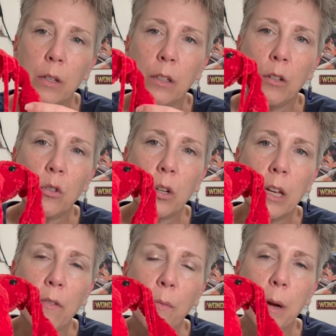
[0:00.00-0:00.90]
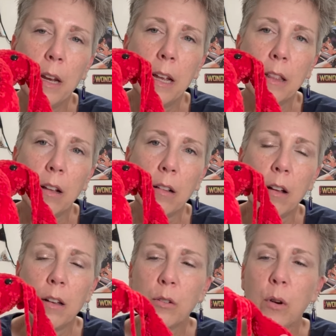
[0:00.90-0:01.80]
a little tricky for me to get the
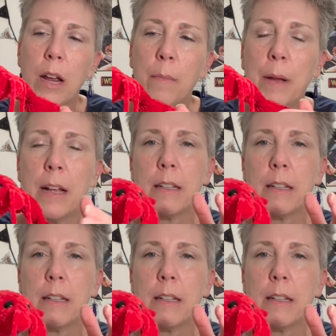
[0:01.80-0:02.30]
claws right because